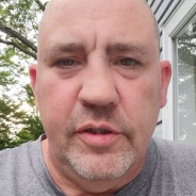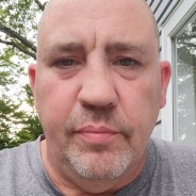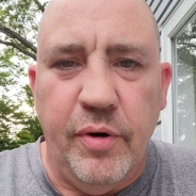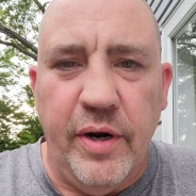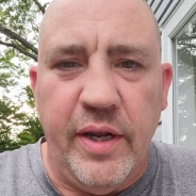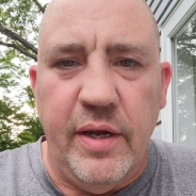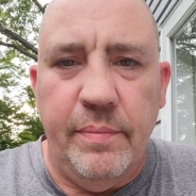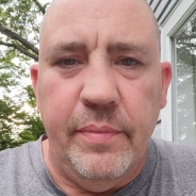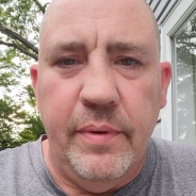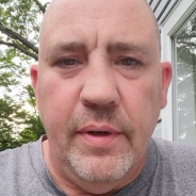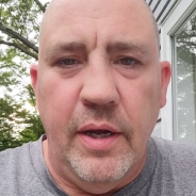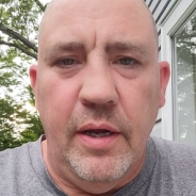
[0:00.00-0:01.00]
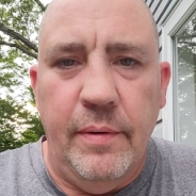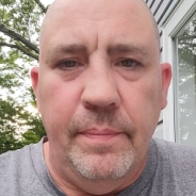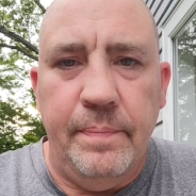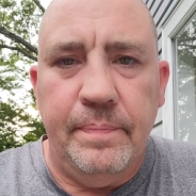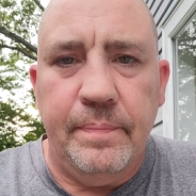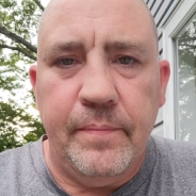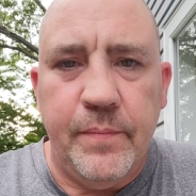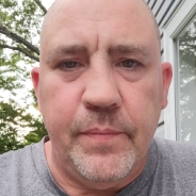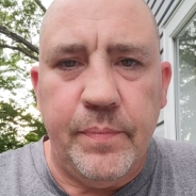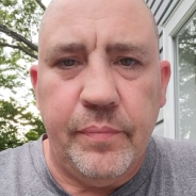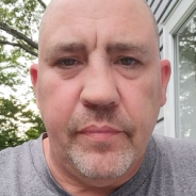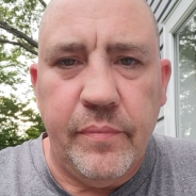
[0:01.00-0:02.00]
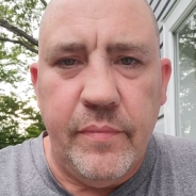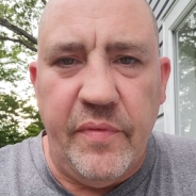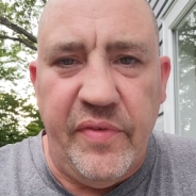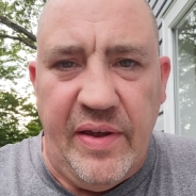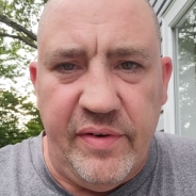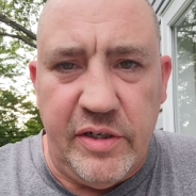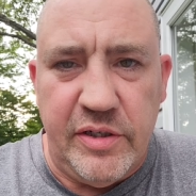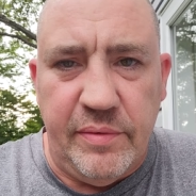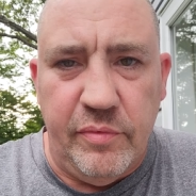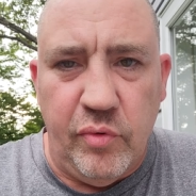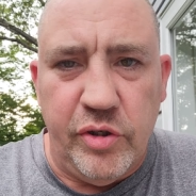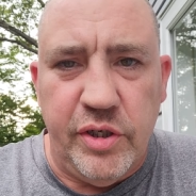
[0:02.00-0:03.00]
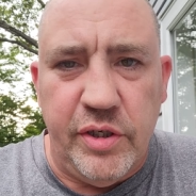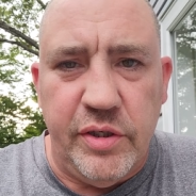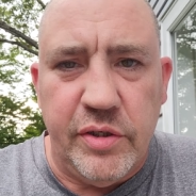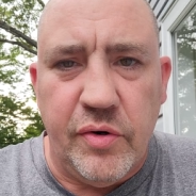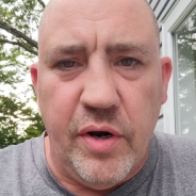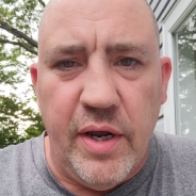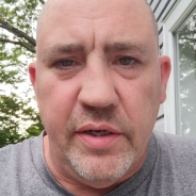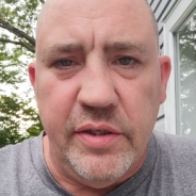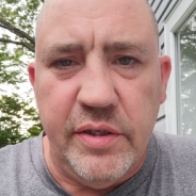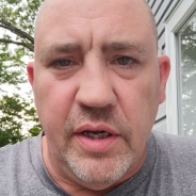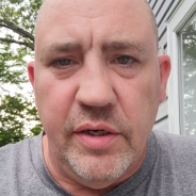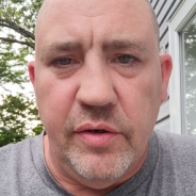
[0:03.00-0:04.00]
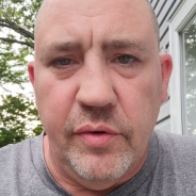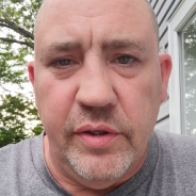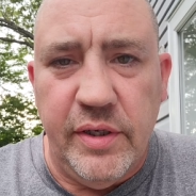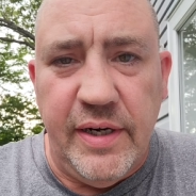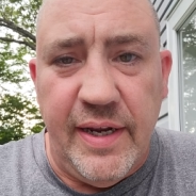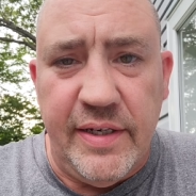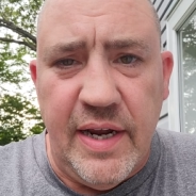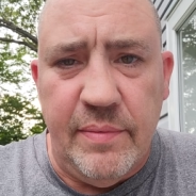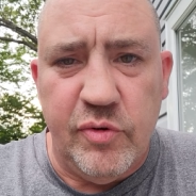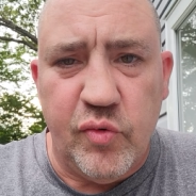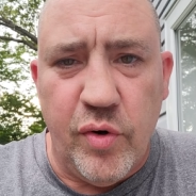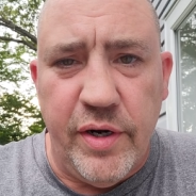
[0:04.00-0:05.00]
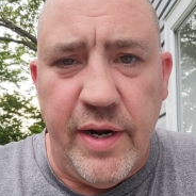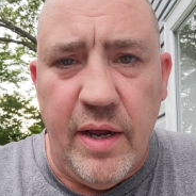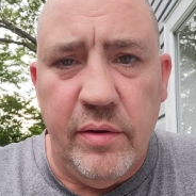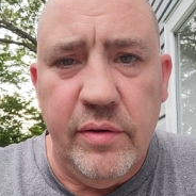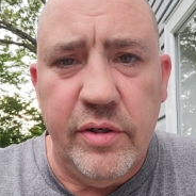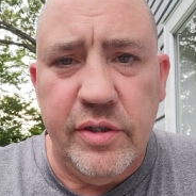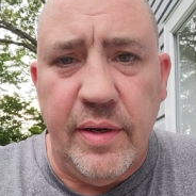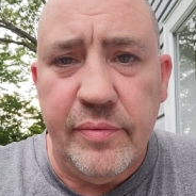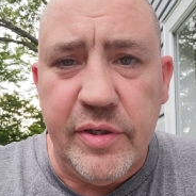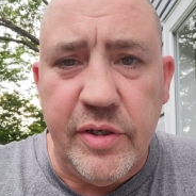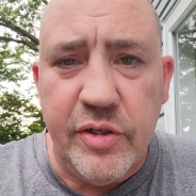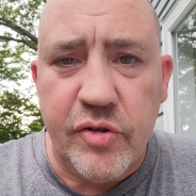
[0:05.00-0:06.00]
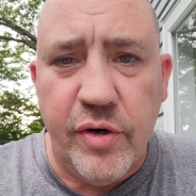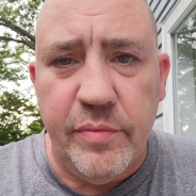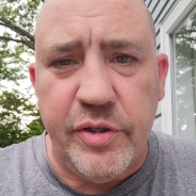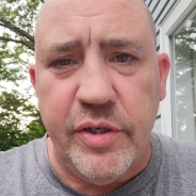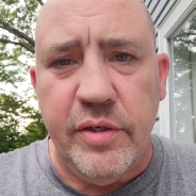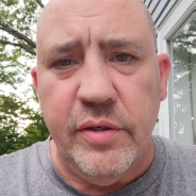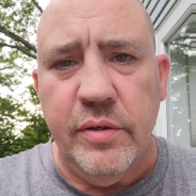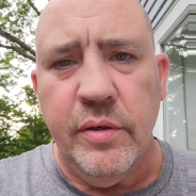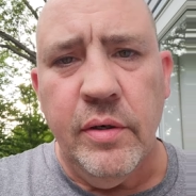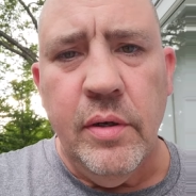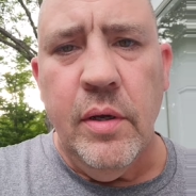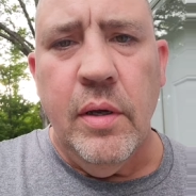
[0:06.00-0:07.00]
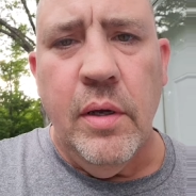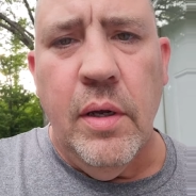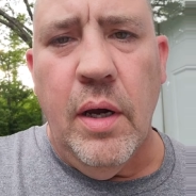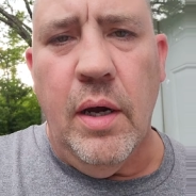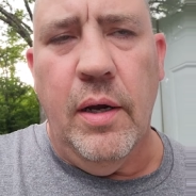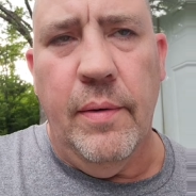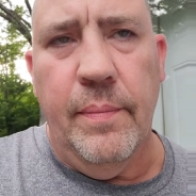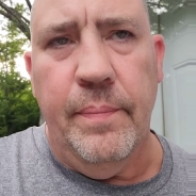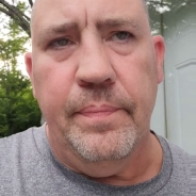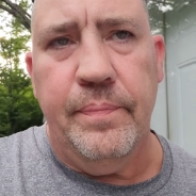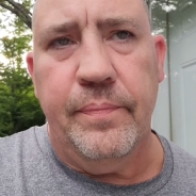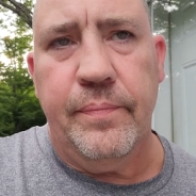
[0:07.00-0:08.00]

to bring up. Um, if you haven't accepted Lord Jesus Christ, uh, do it today. Time's running out. There's steps in the description. Um,